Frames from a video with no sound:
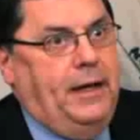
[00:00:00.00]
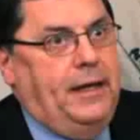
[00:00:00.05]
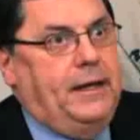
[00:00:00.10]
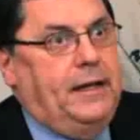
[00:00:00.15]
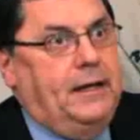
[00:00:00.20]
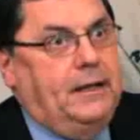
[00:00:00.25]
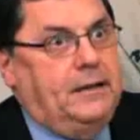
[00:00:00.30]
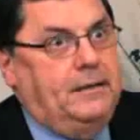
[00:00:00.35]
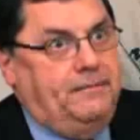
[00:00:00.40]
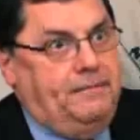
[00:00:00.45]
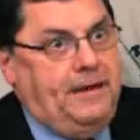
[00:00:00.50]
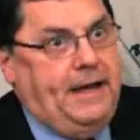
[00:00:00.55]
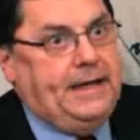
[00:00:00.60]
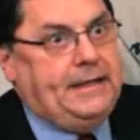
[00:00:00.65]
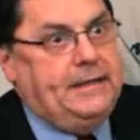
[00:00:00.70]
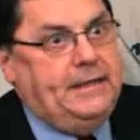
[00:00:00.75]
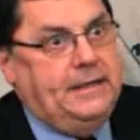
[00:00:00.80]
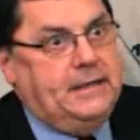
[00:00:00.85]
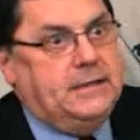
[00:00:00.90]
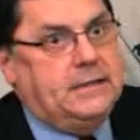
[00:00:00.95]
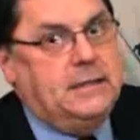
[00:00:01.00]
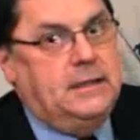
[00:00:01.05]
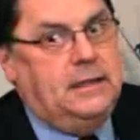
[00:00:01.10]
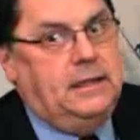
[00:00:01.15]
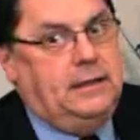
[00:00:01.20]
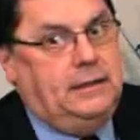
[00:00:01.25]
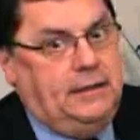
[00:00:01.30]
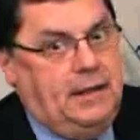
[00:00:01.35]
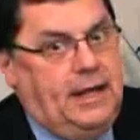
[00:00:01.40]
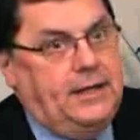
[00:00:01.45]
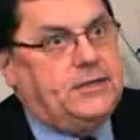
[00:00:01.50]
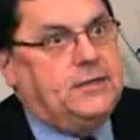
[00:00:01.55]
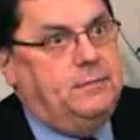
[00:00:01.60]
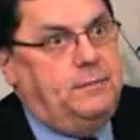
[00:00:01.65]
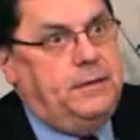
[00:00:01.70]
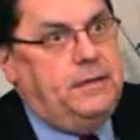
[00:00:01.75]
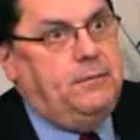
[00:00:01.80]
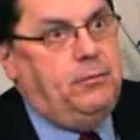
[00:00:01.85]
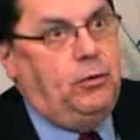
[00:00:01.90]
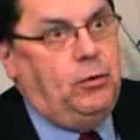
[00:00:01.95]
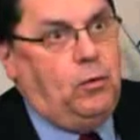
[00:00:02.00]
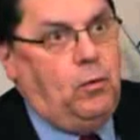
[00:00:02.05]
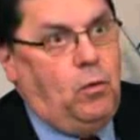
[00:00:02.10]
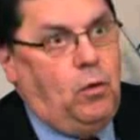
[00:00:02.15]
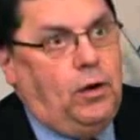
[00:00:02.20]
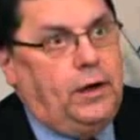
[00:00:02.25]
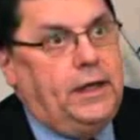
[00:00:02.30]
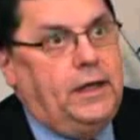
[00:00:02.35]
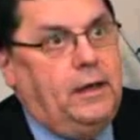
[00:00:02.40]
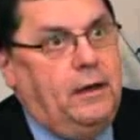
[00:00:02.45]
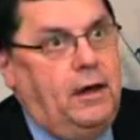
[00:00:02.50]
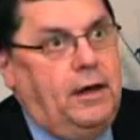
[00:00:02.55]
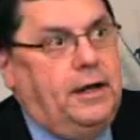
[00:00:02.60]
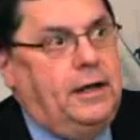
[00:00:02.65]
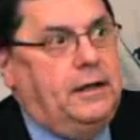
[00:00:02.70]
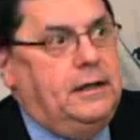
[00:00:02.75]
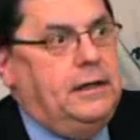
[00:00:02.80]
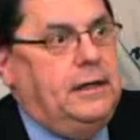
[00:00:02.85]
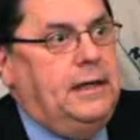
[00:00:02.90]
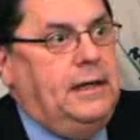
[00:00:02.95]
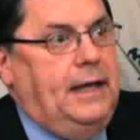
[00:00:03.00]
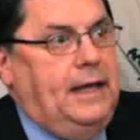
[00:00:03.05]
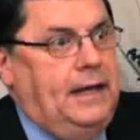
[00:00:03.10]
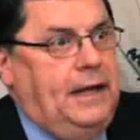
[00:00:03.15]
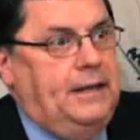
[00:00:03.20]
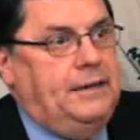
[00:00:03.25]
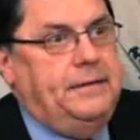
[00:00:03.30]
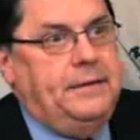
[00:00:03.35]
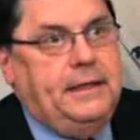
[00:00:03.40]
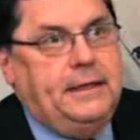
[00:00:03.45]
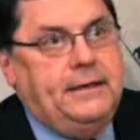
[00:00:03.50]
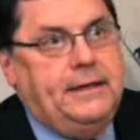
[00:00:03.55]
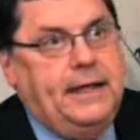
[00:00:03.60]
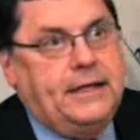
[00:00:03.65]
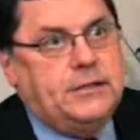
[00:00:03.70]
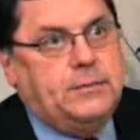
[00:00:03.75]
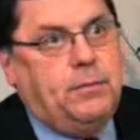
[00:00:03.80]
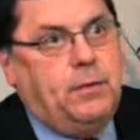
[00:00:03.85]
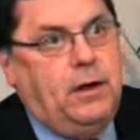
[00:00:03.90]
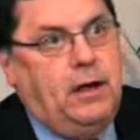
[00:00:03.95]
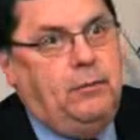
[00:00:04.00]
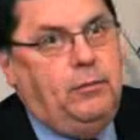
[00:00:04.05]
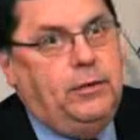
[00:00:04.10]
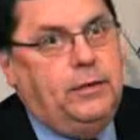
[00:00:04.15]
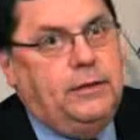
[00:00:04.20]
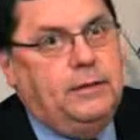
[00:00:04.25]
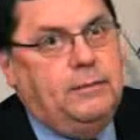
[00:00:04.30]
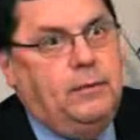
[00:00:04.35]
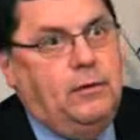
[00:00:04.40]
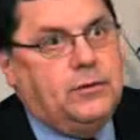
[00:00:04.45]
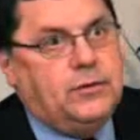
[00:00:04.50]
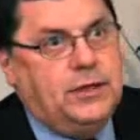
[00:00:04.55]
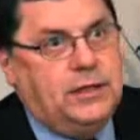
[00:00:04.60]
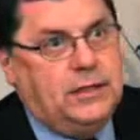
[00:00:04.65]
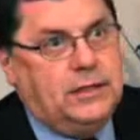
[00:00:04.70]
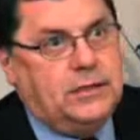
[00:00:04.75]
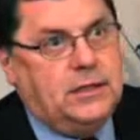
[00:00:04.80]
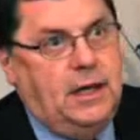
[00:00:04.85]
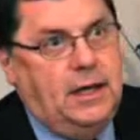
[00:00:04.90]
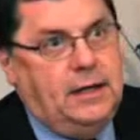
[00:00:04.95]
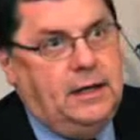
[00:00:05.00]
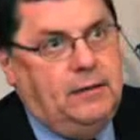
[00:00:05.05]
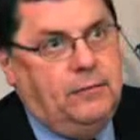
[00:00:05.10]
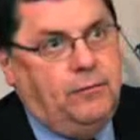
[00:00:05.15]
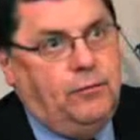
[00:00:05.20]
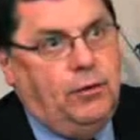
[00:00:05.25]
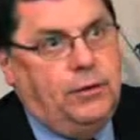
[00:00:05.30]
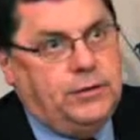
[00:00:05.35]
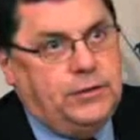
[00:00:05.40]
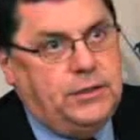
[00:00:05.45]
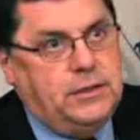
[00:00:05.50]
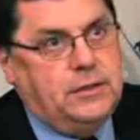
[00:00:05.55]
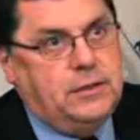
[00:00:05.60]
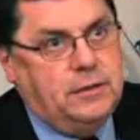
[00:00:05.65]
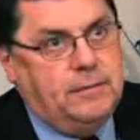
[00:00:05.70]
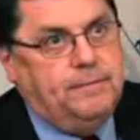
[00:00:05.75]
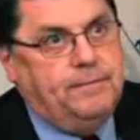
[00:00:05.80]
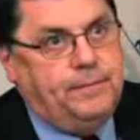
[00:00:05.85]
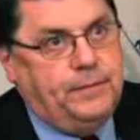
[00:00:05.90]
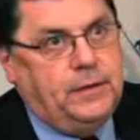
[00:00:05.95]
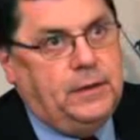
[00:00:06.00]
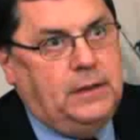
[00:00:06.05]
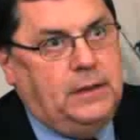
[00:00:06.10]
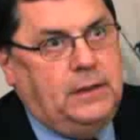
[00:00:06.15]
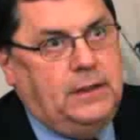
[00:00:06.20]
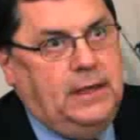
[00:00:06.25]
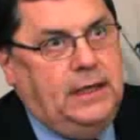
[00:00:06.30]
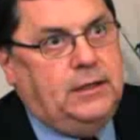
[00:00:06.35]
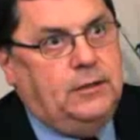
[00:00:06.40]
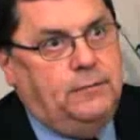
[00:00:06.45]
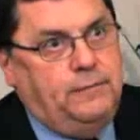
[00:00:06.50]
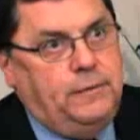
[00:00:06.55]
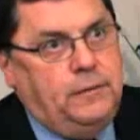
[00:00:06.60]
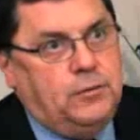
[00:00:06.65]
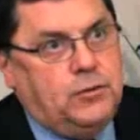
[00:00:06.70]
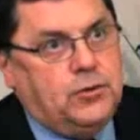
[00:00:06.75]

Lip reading: But the fact is, lots of people are working on it, and I think that's probably the most exciting frontier in the